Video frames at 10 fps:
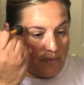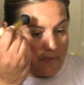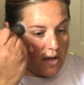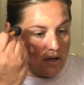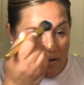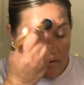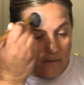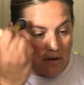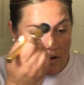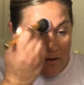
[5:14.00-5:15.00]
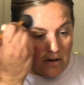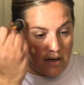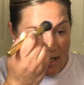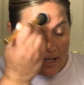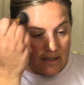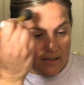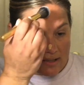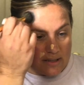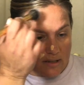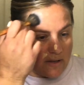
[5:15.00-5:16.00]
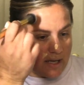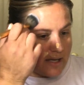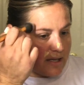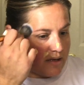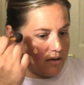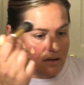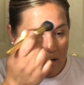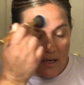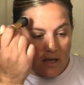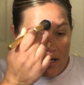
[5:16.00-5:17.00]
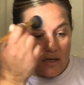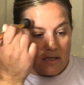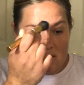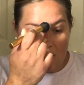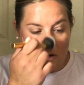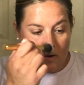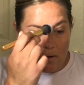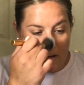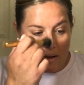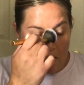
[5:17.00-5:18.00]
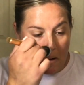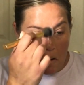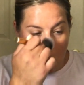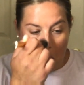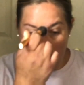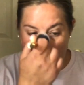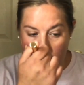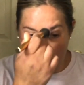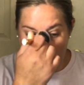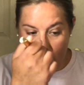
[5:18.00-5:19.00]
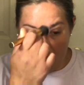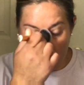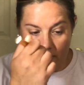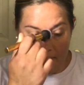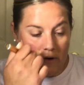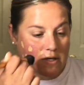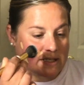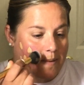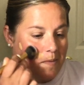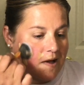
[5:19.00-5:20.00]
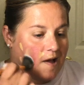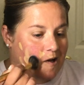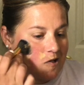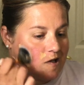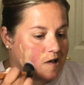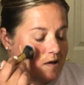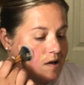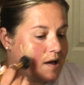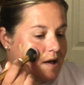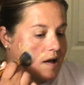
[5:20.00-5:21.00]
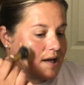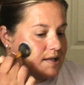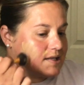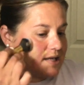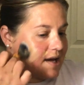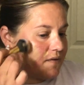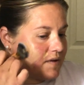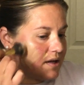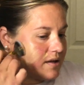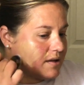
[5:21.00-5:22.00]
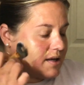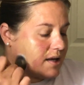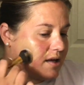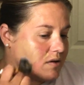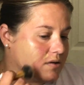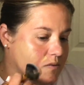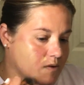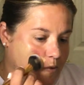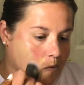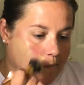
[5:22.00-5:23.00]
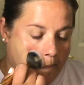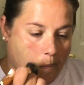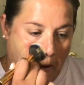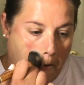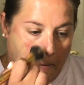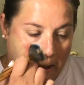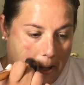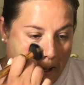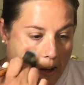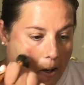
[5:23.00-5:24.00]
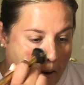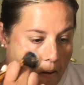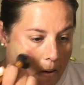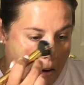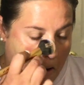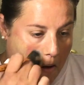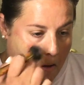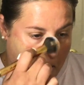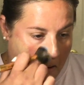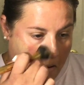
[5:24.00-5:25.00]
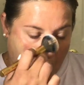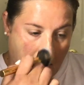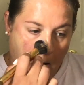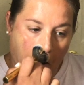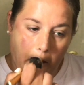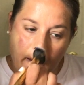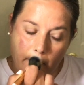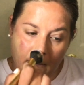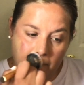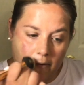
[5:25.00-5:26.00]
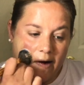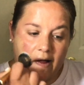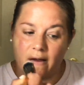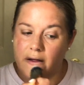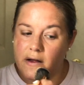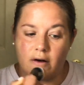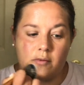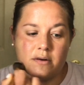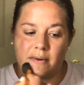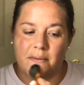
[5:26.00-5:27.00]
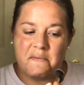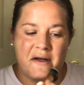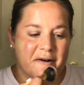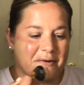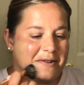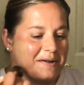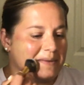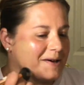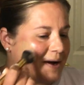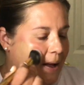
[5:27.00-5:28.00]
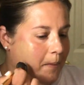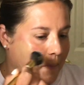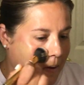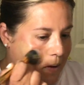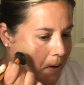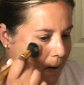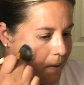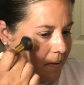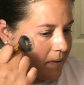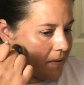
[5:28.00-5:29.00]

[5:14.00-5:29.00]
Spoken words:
All right, let's go ahead. So with first application, I definitely, well, hold on here. Let me go ahead before I open my mouth. Let me go ahead and put it on.